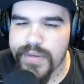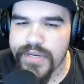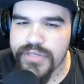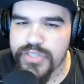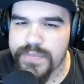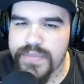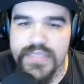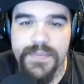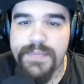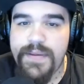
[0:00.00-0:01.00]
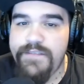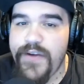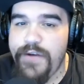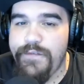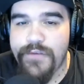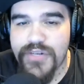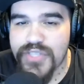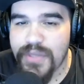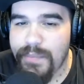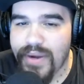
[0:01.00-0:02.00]
YouTube. This is going to be my very first
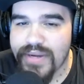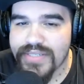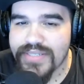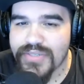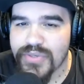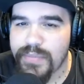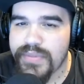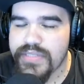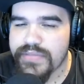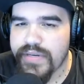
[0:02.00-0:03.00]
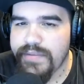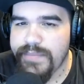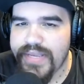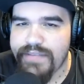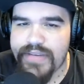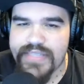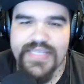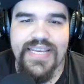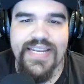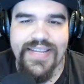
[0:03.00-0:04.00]
unboxing, so please forgive me if I
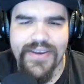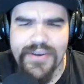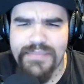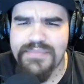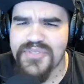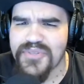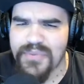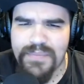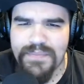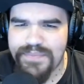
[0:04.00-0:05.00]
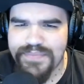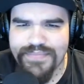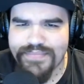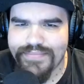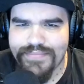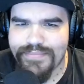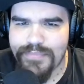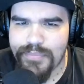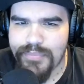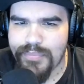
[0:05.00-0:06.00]
say any ums or
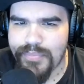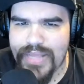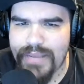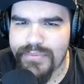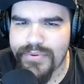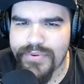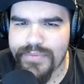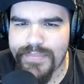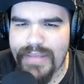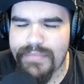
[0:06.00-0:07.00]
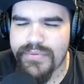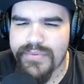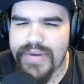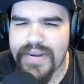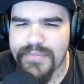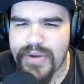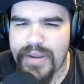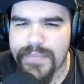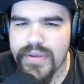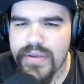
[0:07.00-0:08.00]
blabble random
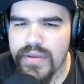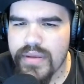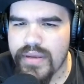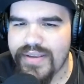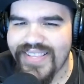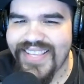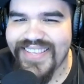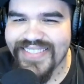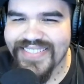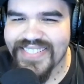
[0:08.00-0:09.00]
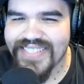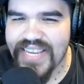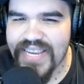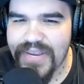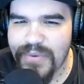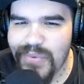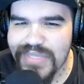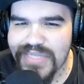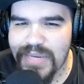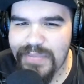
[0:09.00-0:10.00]
crap. This is a
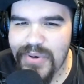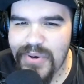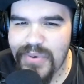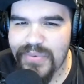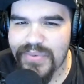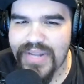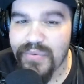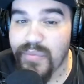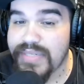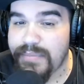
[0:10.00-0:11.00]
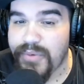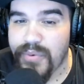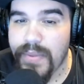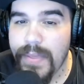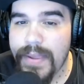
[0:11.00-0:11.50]
one-time go. Well, not a one-time go.